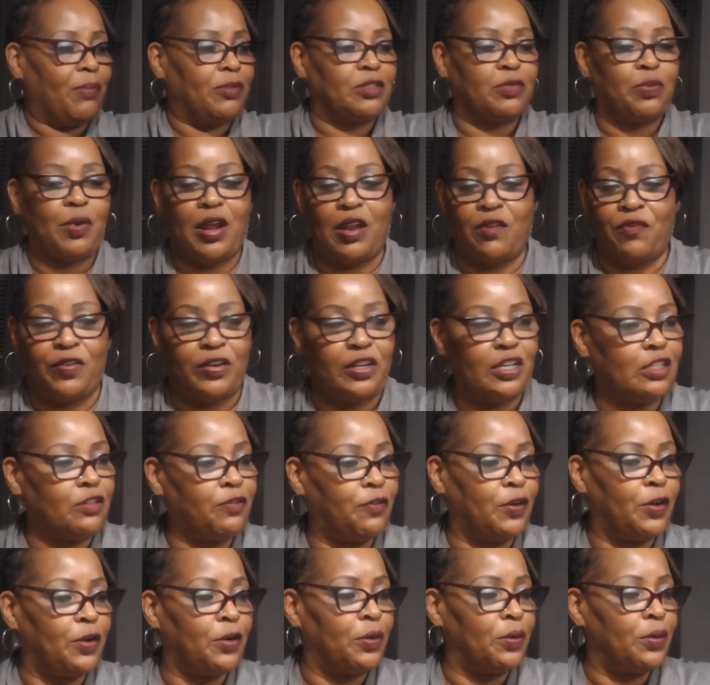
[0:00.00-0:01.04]
I was ready for this
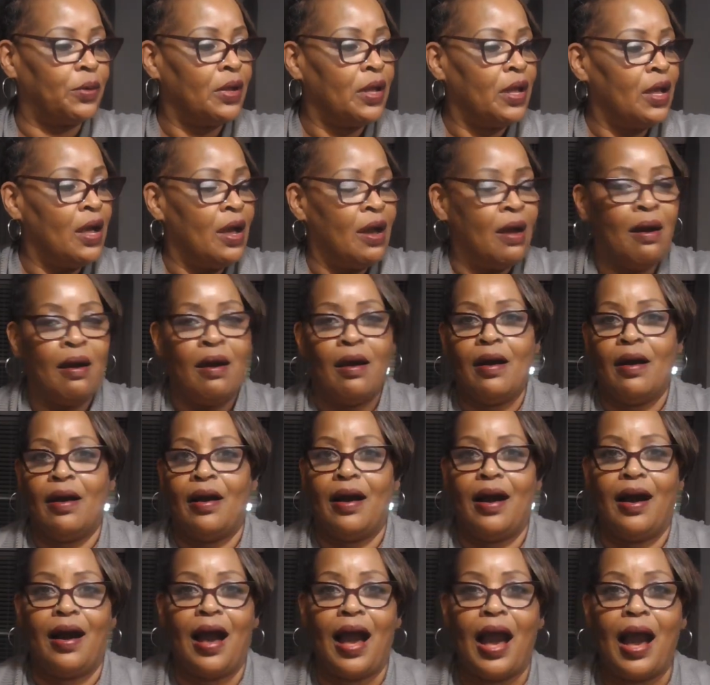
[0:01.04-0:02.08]
food.
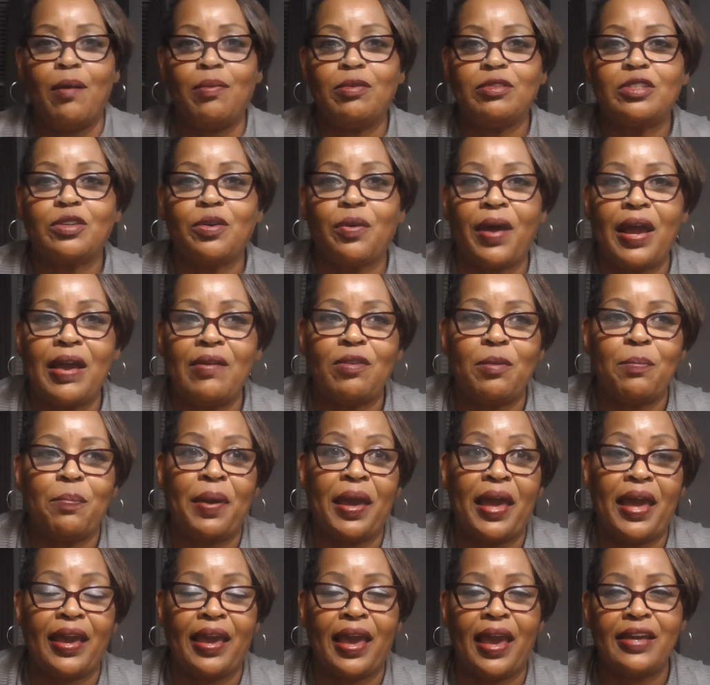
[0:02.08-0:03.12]
I was craving
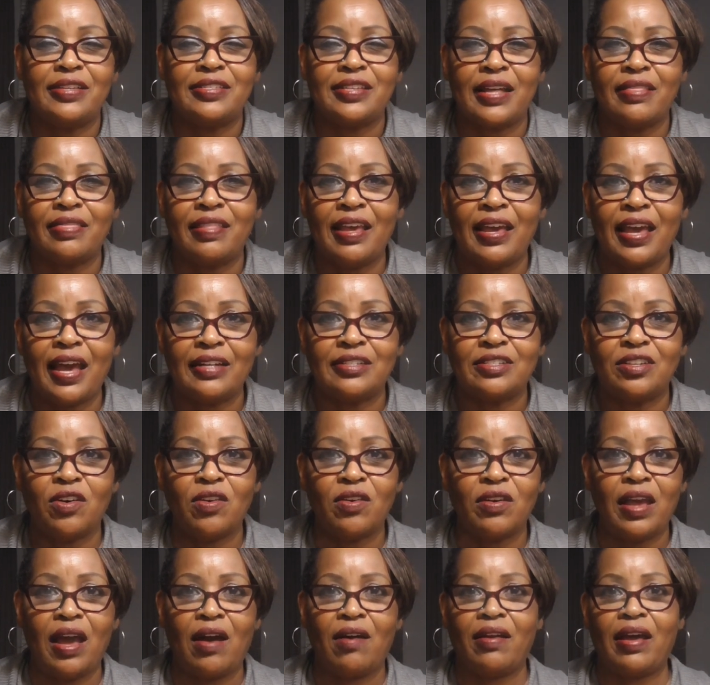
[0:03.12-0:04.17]
pancakes. I think I
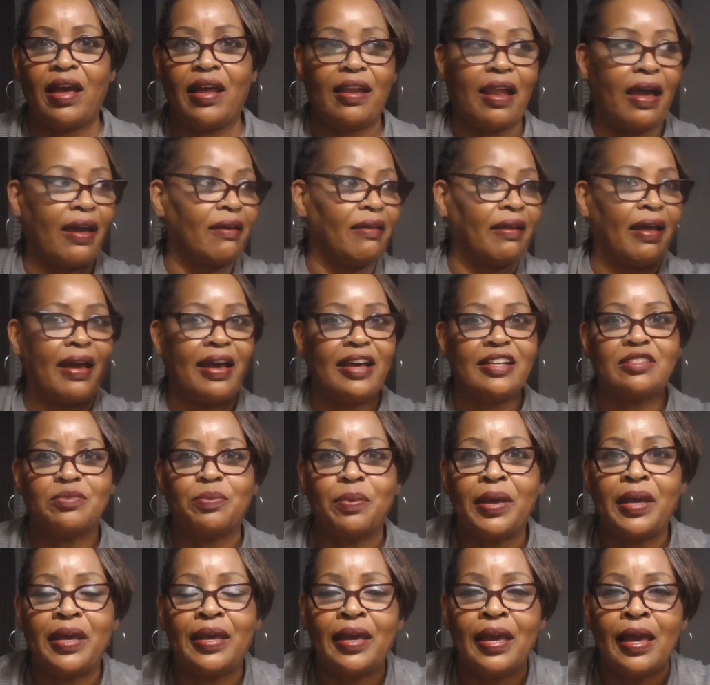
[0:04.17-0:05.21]
told y'all that like last
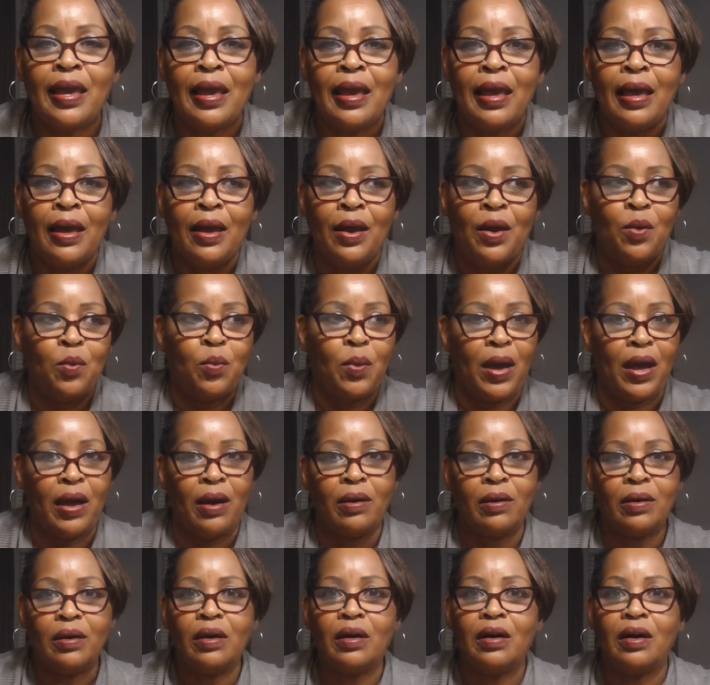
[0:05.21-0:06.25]
week.
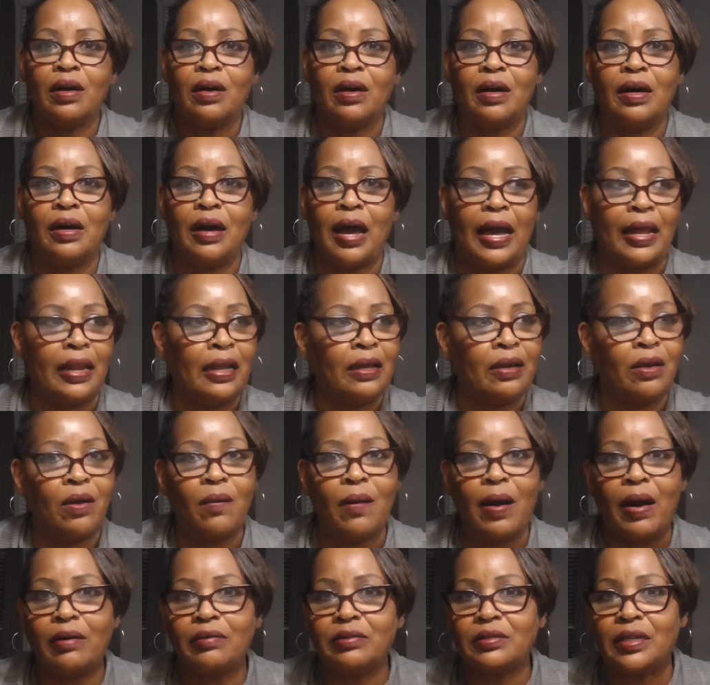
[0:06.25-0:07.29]
Well, I didn't
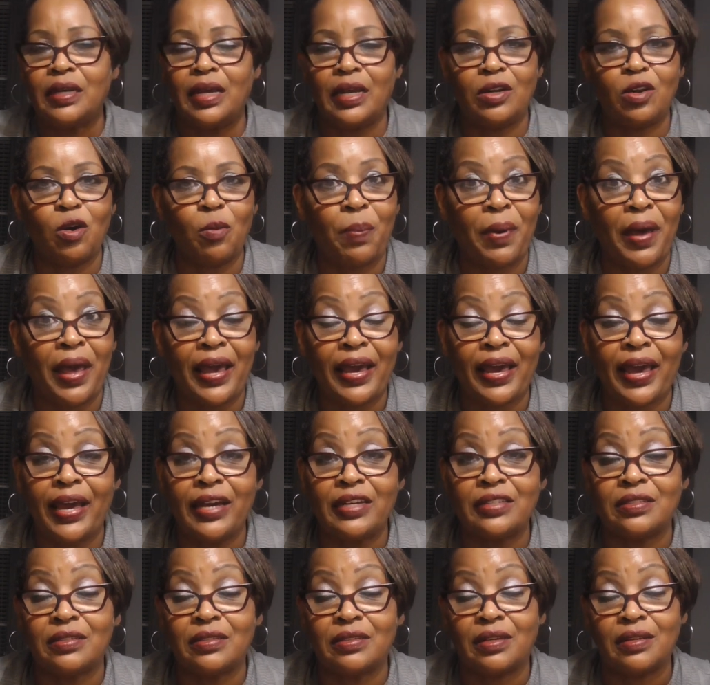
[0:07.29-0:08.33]
go out to get no
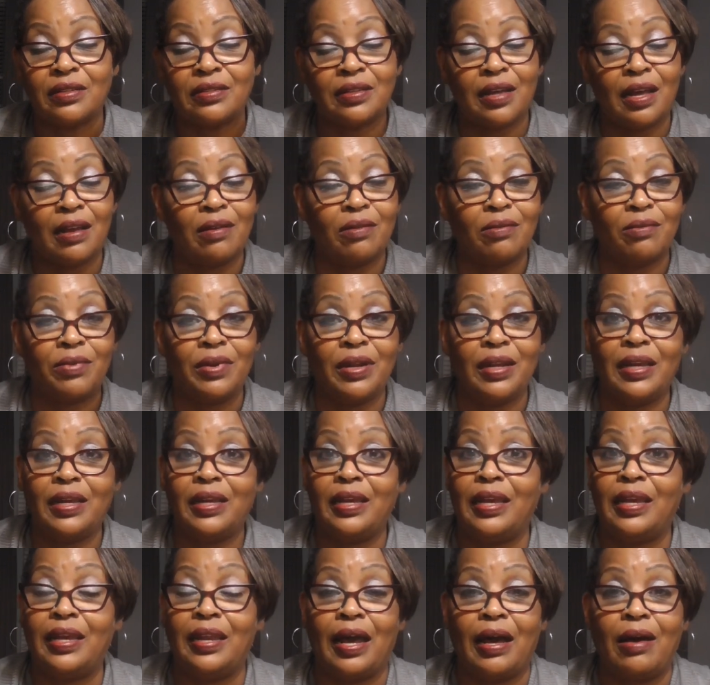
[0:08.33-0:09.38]
pancakes because I don't really
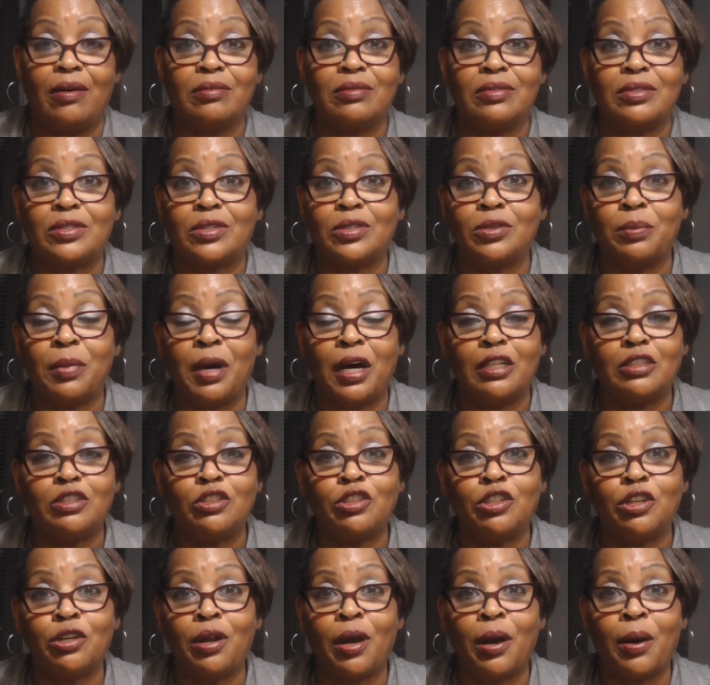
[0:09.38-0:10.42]
eat out too
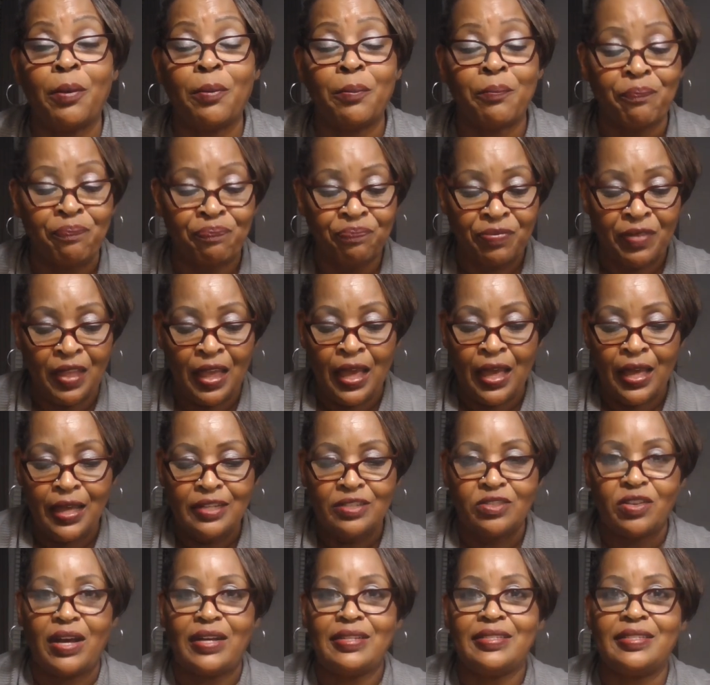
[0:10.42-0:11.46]
much, you know.
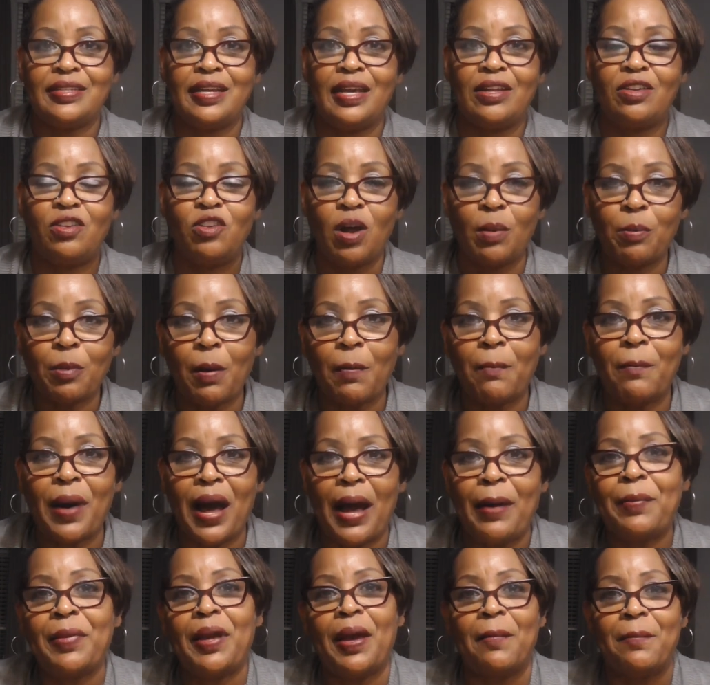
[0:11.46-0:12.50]
So I said, you know, I'm going to
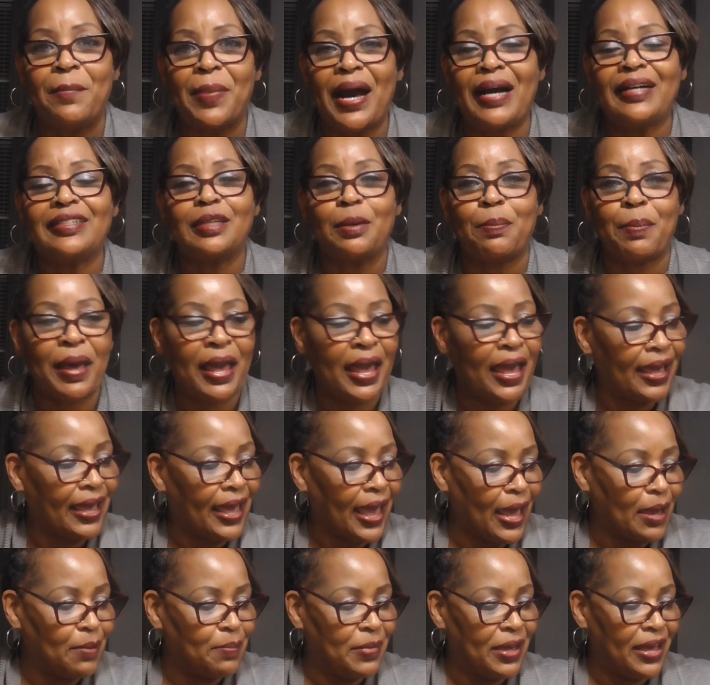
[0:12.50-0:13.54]
buy me a box of
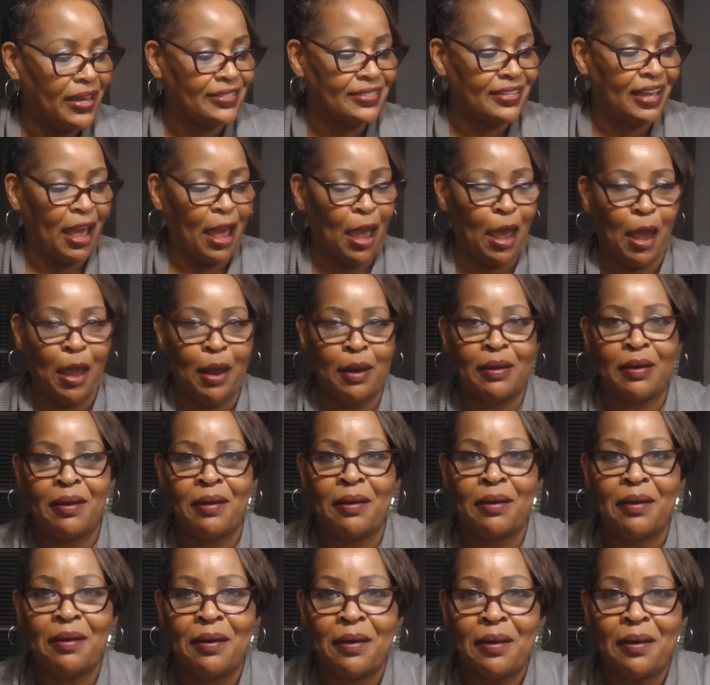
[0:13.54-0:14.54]
pancake mix and...